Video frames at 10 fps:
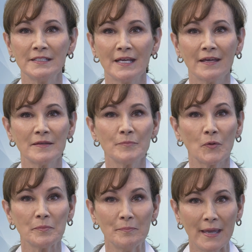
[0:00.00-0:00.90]
death in
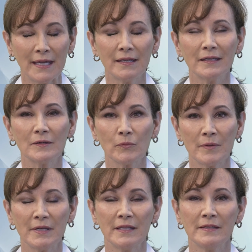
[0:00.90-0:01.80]
both men and
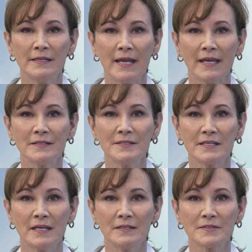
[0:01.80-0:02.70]
women in the United
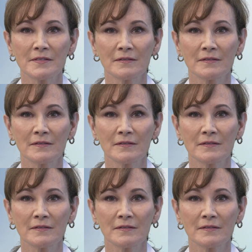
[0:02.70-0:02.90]
States.